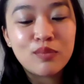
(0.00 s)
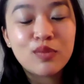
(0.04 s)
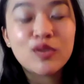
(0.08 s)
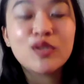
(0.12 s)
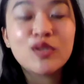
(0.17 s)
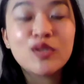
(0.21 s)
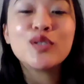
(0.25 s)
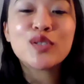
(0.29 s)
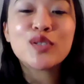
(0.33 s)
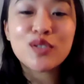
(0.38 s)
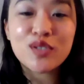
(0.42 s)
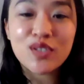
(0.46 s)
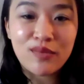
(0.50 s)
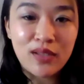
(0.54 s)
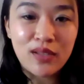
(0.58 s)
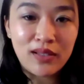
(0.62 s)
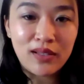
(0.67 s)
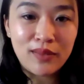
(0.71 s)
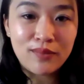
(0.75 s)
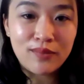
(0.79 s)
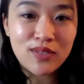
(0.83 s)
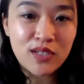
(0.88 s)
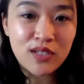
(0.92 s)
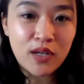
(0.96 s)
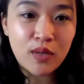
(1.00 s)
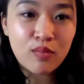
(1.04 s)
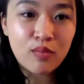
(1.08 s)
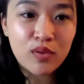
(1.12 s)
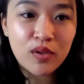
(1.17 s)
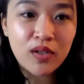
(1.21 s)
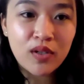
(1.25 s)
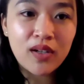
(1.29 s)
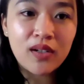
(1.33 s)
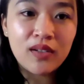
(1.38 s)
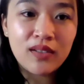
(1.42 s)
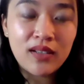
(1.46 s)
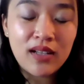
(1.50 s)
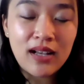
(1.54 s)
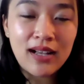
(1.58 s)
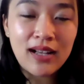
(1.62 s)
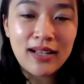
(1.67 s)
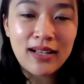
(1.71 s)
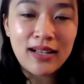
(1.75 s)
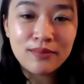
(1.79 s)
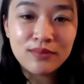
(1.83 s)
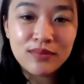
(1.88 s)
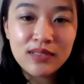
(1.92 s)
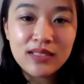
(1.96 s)
producers of the Lymph Star Pro
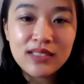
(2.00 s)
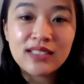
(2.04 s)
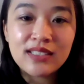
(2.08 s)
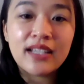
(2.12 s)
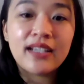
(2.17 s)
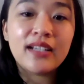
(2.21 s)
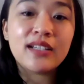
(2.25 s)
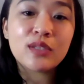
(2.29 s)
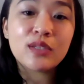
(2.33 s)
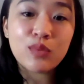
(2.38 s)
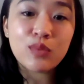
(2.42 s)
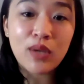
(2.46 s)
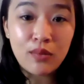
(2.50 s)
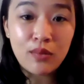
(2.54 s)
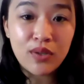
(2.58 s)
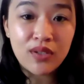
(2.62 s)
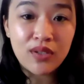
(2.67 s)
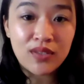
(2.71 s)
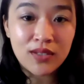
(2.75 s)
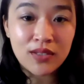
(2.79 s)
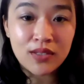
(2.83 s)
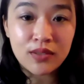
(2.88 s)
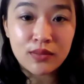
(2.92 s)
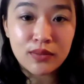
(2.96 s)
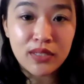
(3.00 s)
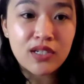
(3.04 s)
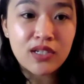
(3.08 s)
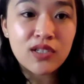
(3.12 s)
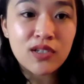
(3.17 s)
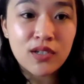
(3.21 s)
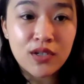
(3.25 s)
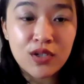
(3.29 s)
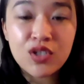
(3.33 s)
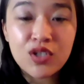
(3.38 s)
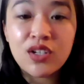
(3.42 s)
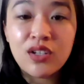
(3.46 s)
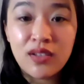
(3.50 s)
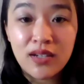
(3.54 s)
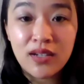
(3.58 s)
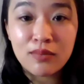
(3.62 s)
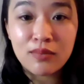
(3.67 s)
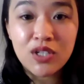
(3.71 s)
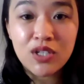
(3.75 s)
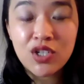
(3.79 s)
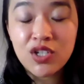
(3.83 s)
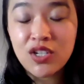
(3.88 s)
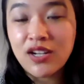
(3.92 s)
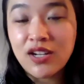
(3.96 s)
say as well with their research in their
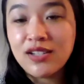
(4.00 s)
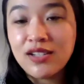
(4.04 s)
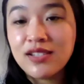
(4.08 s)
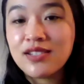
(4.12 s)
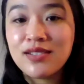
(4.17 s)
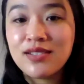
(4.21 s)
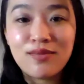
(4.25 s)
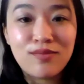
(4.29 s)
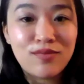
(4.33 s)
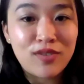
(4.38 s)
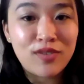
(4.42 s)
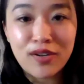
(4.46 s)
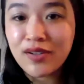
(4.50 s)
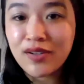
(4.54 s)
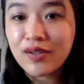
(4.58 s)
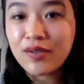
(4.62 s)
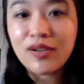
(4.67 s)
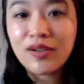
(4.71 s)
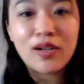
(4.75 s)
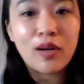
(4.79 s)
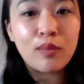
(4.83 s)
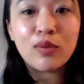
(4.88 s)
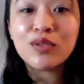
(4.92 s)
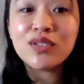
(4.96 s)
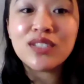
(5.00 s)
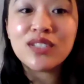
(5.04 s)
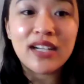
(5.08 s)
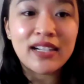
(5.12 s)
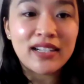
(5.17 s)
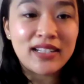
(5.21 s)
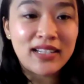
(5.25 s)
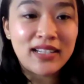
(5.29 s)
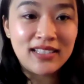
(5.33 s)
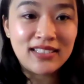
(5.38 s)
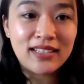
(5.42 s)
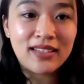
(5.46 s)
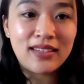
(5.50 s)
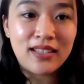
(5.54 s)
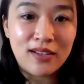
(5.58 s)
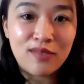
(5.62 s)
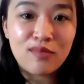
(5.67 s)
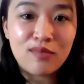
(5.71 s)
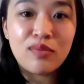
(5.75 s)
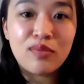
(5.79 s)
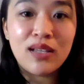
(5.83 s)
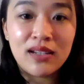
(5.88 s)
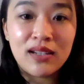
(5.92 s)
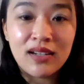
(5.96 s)
machines for a couple decades that
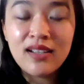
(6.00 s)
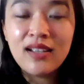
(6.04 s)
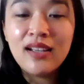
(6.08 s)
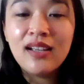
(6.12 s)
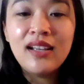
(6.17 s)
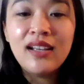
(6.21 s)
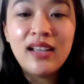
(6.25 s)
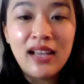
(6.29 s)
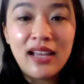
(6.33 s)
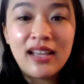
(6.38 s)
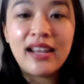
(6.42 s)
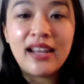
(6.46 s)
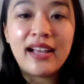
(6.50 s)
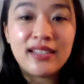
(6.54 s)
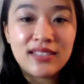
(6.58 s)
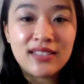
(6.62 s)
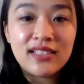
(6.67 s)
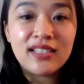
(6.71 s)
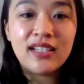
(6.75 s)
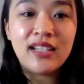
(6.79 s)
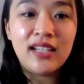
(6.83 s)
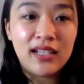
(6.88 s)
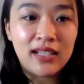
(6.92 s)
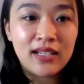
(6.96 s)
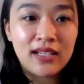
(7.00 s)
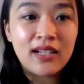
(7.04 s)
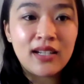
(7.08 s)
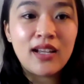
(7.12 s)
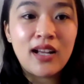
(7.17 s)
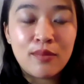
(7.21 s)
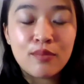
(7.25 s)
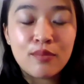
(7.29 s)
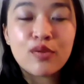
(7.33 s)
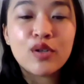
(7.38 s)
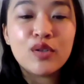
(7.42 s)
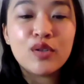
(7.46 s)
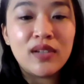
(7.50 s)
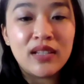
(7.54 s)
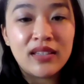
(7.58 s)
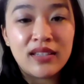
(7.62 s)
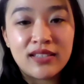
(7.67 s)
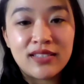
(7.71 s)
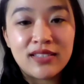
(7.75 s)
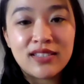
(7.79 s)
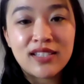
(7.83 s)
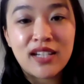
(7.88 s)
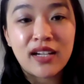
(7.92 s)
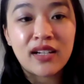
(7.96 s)
they've been enhancing and improving
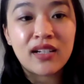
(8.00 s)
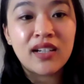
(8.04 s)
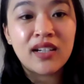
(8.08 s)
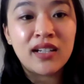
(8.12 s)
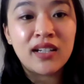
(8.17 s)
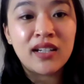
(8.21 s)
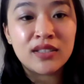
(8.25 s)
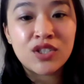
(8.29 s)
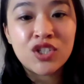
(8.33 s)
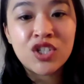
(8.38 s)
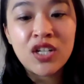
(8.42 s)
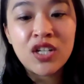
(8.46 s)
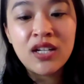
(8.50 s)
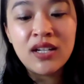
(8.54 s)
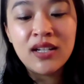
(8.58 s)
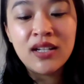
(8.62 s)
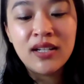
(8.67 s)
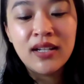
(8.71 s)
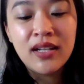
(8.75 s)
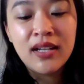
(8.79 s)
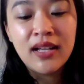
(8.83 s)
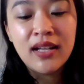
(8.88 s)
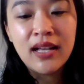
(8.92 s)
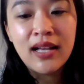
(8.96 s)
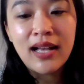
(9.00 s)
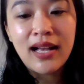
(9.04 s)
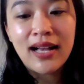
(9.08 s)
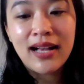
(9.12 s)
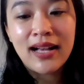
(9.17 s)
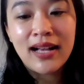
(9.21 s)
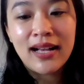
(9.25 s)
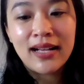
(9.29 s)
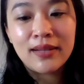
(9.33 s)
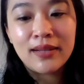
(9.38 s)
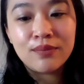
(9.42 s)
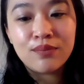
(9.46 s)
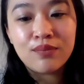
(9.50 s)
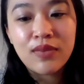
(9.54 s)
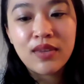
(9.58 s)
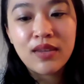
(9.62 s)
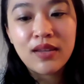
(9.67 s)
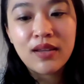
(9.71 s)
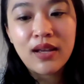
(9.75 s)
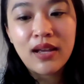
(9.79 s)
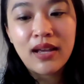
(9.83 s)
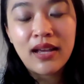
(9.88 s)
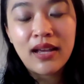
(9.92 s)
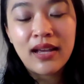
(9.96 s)
this technology.
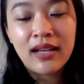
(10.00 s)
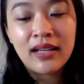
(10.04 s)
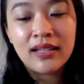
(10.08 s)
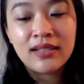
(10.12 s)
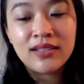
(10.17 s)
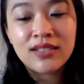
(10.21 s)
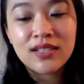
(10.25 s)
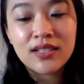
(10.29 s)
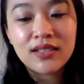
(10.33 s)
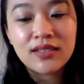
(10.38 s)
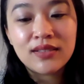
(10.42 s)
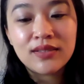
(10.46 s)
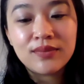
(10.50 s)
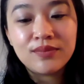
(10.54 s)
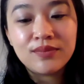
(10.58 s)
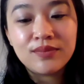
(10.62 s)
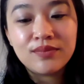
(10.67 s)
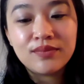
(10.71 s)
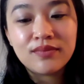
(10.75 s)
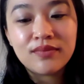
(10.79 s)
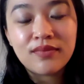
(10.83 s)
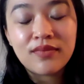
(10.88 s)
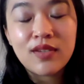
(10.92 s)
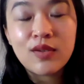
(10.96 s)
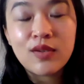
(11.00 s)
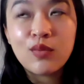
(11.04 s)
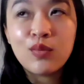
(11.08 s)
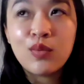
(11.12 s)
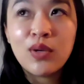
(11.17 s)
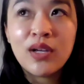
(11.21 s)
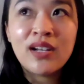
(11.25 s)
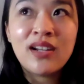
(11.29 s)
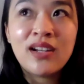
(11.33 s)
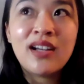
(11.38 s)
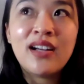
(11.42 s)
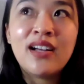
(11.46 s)
And when